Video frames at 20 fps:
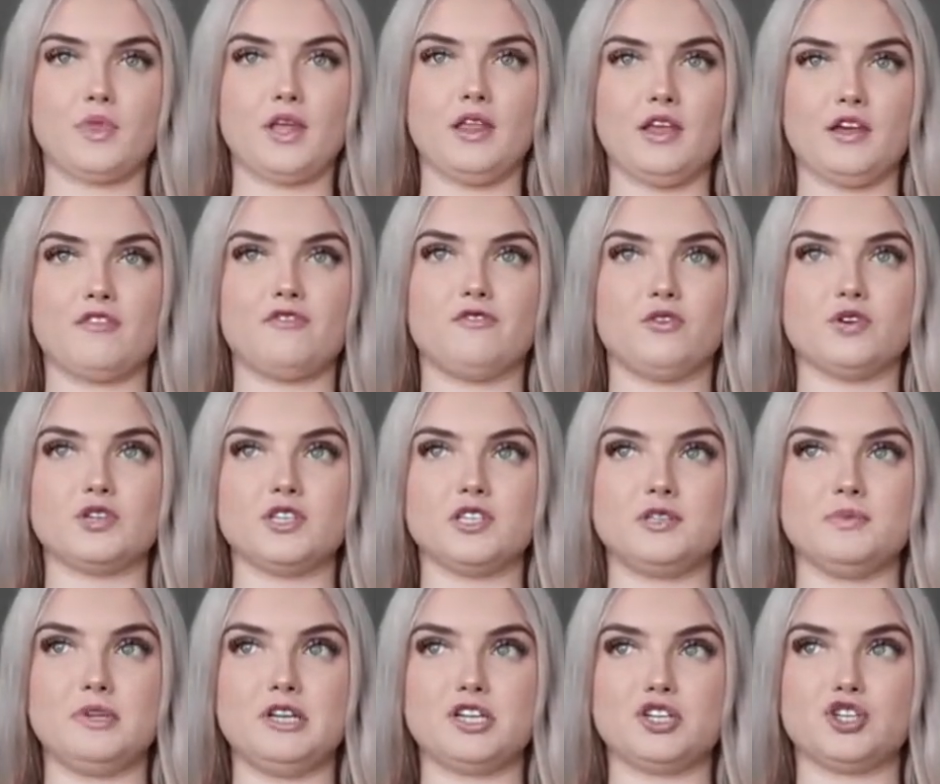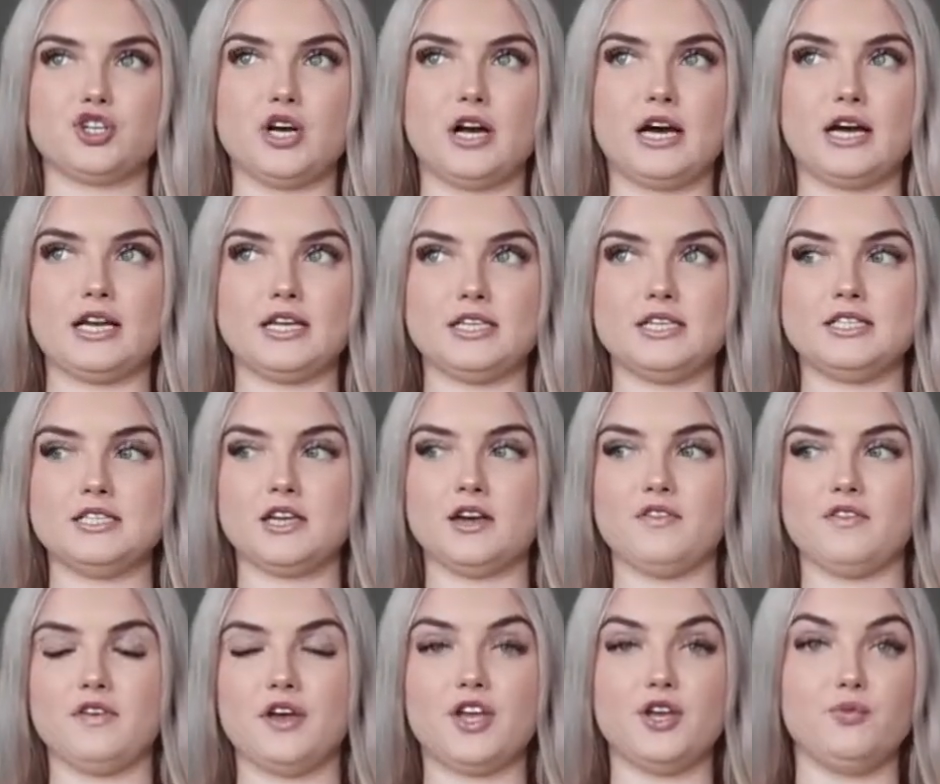it like forces me to try
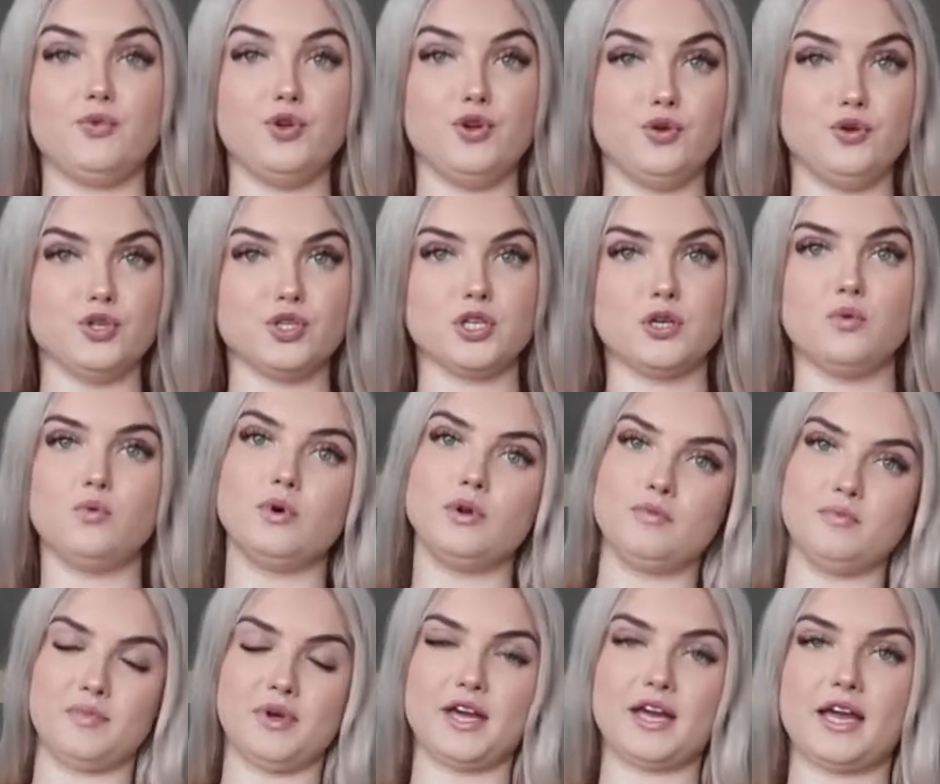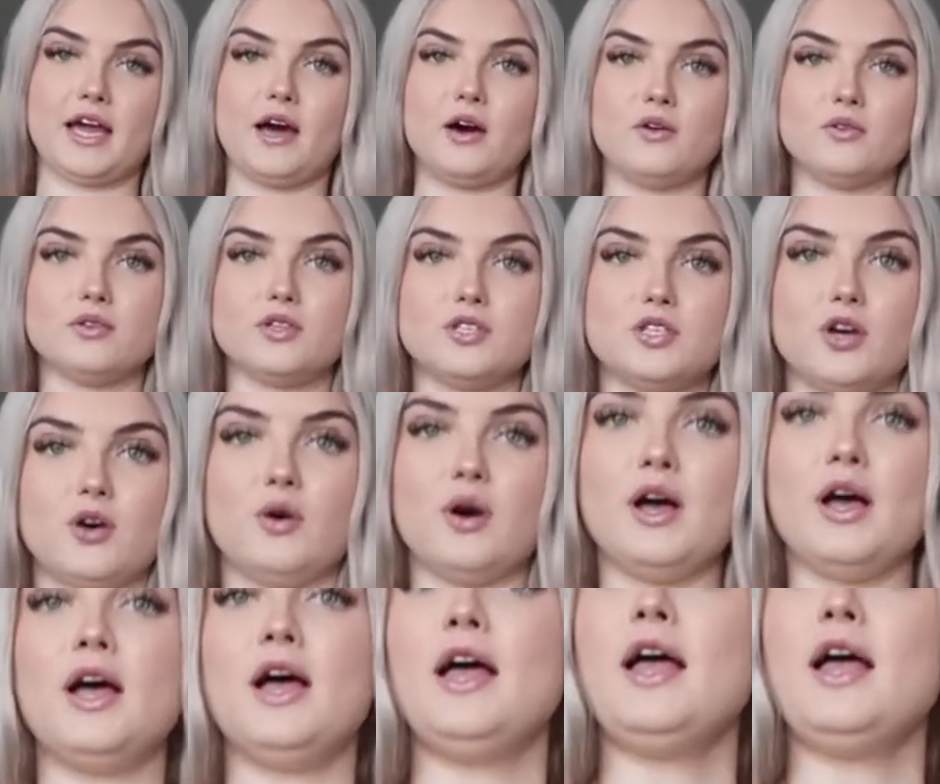stuff I usually wouldn't pick out. So